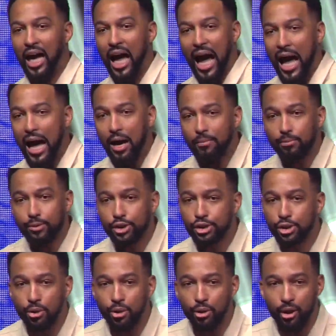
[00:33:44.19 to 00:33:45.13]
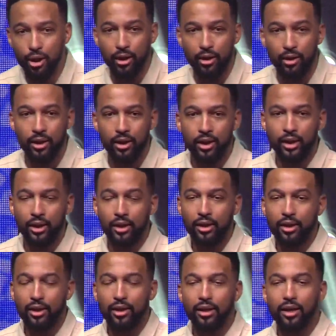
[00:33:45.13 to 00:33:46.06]
I'm sure
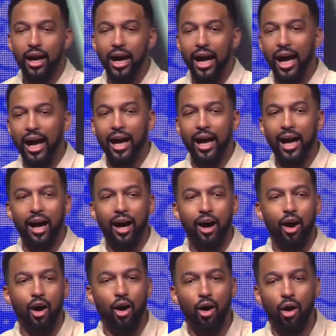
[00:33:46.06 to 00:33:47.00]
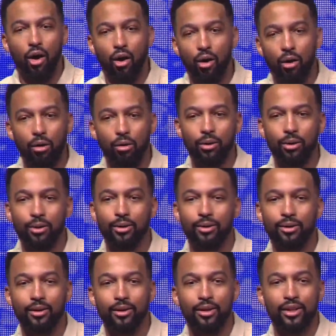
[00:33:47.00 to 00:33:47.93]
all
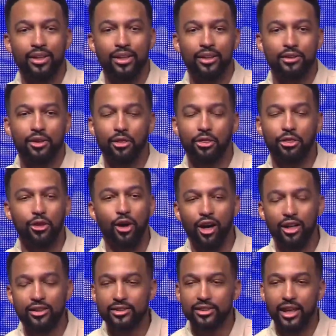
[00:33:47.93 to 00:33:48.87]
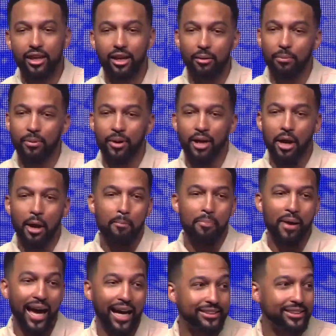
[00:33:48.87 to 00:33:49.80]
the thoughts that are
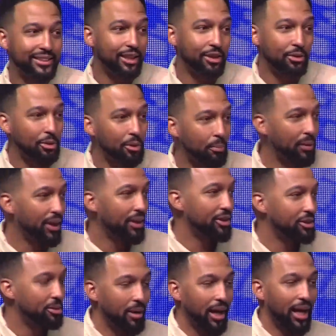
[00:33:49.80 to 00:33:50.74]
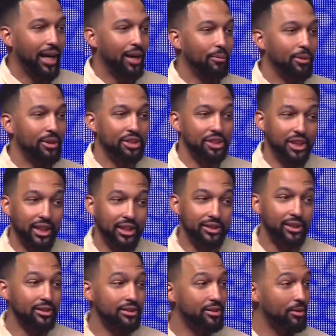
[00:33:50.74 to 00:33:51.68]
passing through Peter's mind when
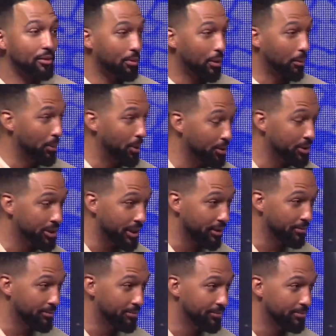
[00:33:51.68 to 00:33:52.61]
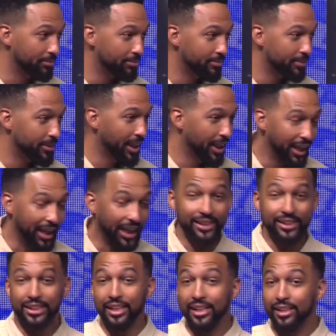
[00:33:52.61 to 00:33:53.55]
Jesus rebukes him
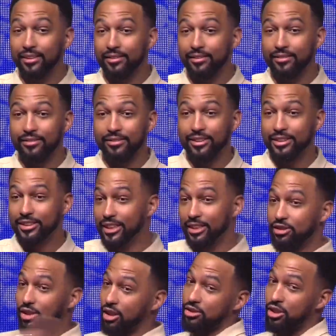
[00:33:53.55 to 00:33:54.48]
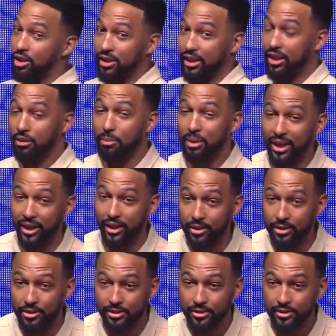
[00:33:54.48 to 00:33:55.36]
and then just starts talking to everybody else.